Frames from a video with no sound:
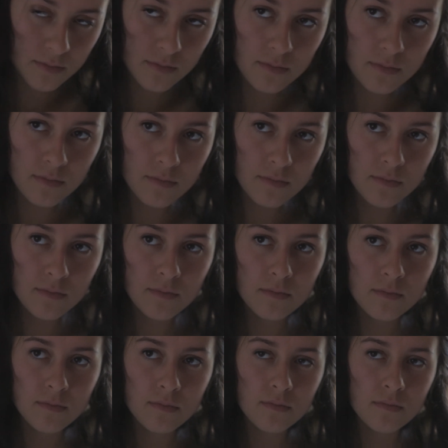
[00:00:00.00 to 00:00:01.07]
today. I was
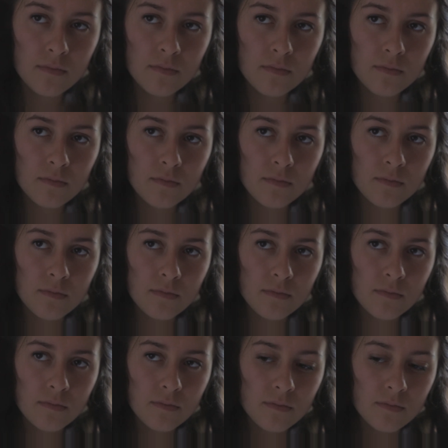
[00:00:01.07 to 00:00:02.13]
like, how are you?
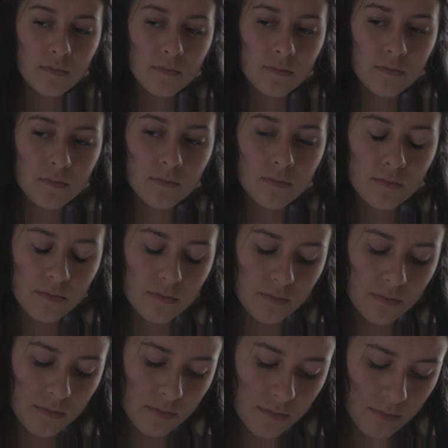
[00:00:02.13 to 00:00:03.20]

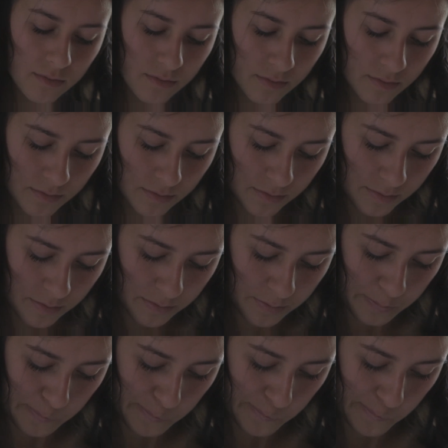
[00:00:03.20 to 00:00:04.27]
And he
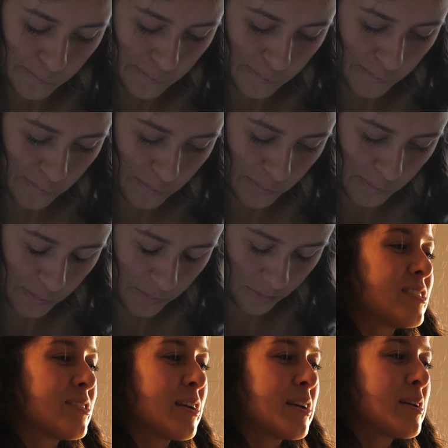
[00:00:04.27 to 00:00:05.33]
told me
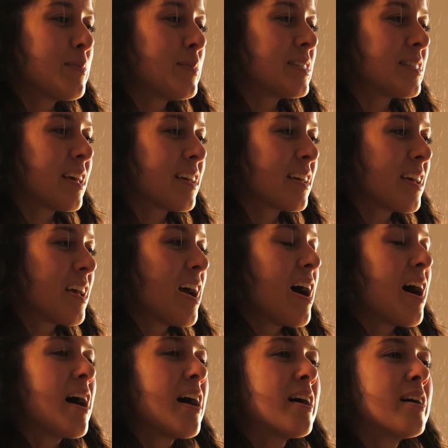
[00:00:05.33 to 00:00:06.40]
straight up, he's like,
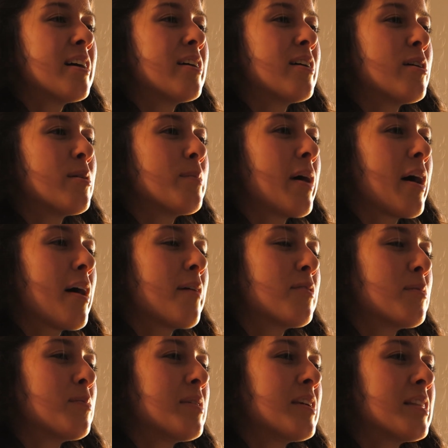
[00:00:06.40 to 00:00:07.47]
on behalf
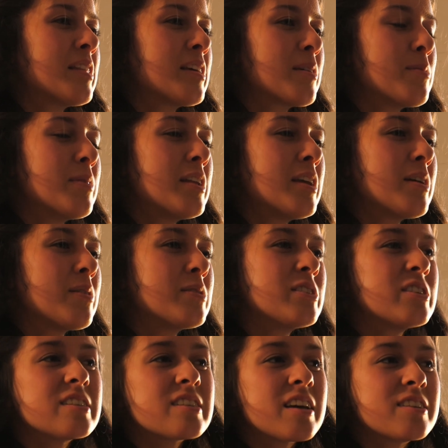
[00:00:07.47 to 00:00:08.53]
of me and the committee, I would
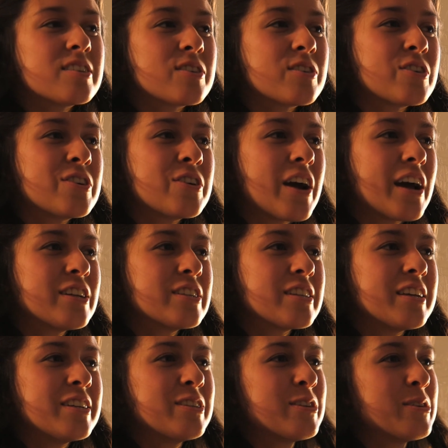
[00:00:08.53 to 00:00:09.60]
just like to
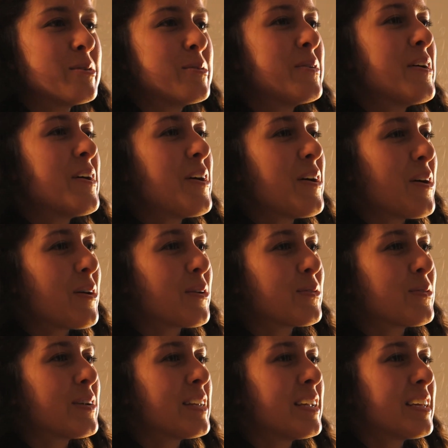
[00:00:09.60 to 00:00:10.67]
congratulate you
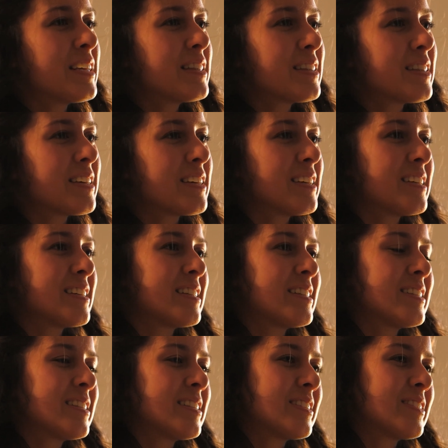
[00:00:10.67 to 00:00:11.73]
on winning
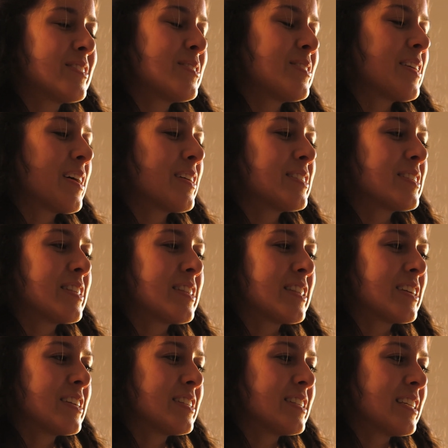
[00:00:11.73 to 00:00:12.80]
the
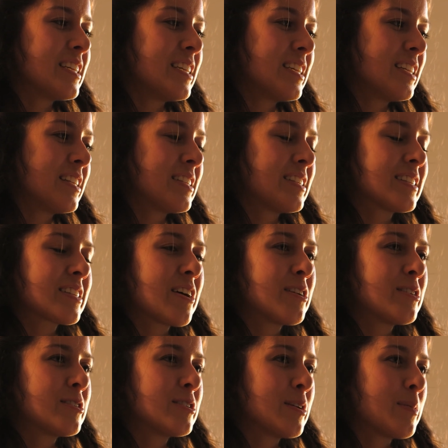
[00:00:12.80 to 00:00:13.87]
2013
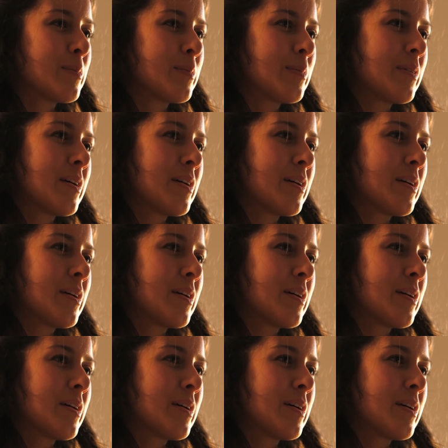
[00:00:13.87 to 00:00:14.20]
Scholarship